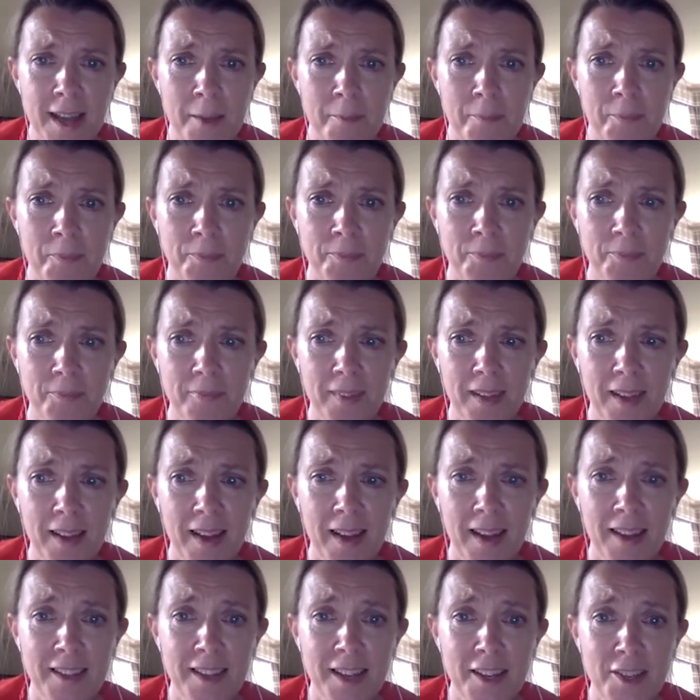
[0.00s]
Um,
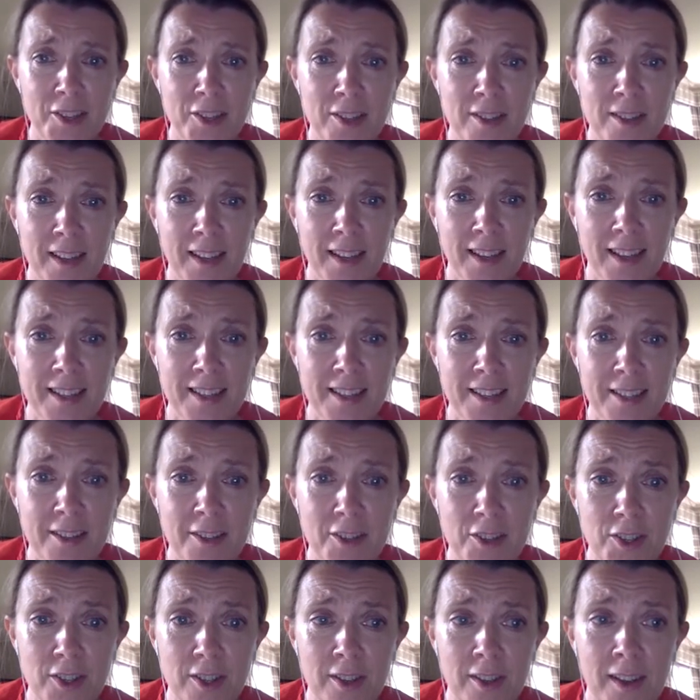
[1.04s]
I, I just think it's
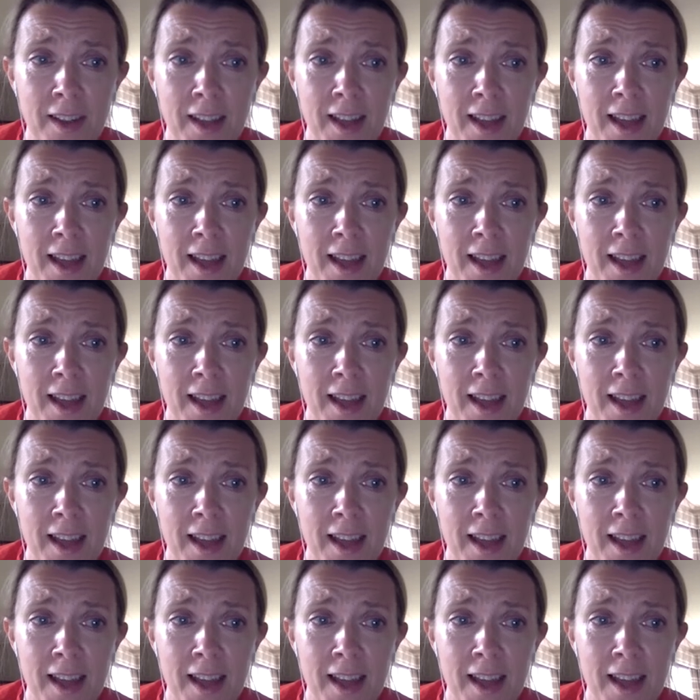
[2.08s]
such a